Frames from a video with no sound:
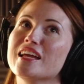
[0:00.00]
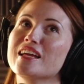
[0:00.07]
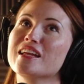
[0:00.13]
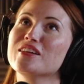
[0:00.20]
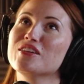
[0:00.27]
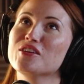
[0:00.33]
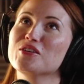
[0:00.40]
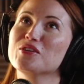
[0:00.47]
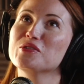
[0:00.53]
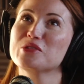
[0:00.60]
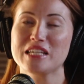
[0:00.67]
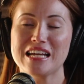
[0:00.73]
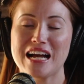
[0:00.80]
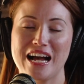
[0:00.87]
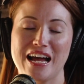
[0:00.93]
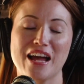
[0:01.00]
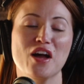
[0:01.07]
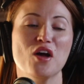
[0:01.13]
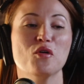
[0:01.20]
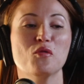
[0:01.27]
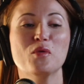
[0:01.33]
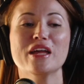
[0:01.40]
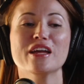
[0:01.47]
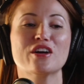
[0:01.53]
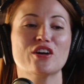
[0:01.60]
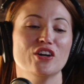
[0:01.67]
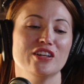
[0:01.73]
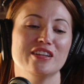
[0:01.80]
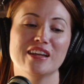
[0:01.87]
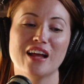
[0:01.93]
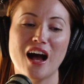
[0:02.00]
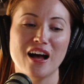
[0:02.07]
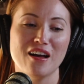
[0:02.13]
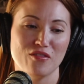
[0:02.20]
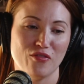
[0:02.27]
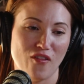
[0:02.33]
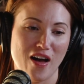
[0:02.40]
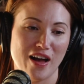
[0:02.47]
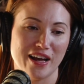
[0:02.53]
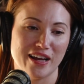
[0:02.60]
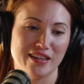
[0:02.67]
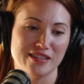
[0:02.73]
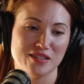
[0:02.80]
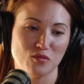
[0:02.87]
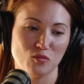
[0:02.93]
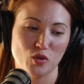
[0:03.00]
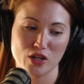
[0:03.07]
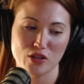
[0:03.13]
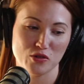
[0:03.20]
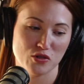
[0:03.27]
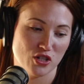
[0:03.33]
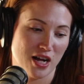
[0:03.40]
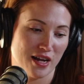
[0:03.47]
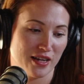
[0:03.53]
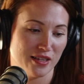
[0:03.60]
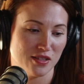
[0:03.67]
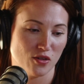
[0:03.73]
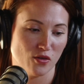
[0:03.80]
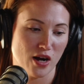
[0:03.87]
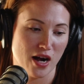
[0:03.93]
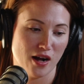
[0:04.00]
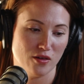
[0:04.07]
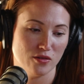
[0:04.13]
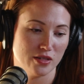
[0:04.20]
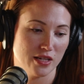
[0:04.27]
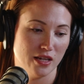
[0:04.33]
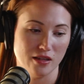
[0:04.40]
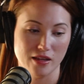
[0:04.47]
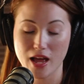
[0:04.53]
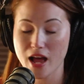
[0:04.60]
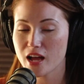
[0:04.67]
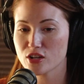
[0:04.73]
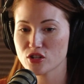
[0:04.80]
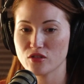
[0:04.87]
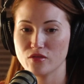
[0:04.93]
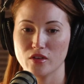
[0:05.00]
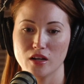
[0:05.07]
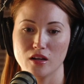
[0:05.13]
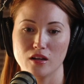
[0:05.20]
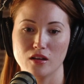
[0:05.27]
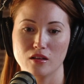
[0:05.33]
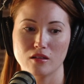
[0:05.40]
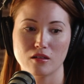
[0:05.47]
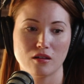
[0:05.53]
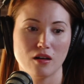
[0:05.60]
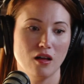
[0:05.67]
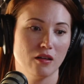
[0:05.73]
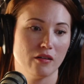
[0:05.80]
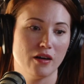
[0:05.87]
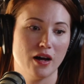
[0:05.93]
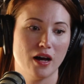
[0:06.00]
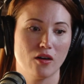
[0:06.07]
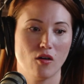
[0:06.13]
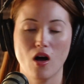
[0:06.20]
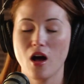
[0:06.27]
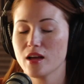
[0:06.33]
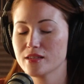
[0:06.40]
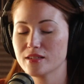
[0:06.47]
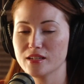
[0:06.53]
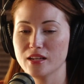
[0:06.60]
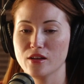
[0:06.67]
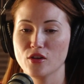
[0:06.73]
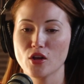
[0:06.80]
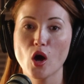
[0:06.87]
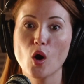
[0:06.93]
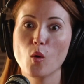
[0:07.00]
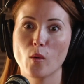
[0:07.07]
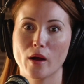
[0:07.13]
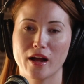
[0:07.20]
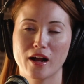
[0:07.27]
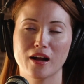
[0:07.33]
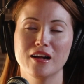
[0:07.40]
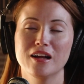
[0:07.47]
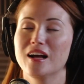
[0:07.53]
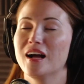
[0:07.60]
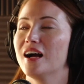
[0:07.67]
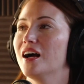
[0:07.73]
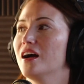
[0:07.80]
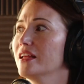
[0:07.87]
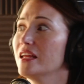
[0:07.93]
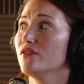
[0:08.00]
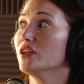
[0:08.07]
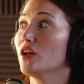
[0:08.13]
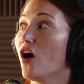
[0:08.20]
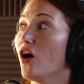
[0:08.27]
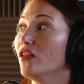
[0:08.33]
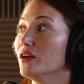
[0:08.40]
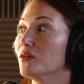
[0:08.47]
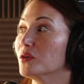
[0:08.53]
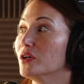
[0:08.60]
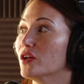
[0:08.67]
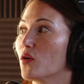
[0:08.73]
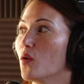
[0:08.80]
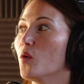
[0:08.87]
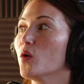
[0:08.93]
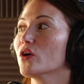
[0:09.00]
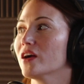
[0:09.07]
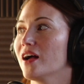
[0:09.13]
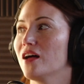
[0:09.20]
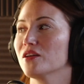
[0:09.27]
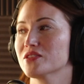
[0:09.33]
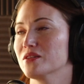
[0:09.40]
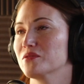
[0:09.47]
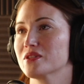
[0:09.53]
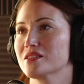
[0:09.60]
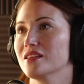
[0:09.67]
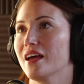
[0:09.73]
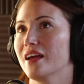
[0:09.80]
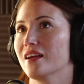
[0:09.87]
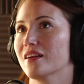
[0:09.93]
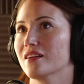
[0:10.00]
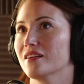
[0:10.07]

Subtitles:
N-U-D-I. We could not find one of those jackets around in Nashville, Colorado, Austin, nowhere. Even Hollywood. Yeah. Or else it was like...